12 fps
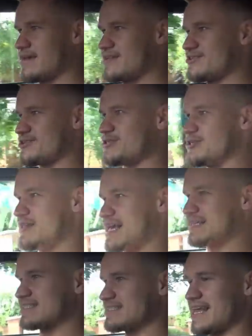just
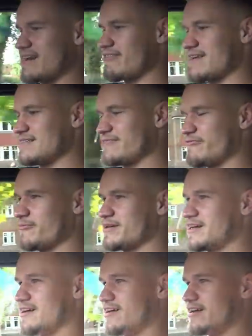accelerated from the
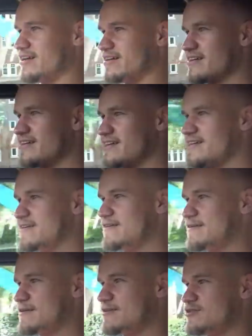line.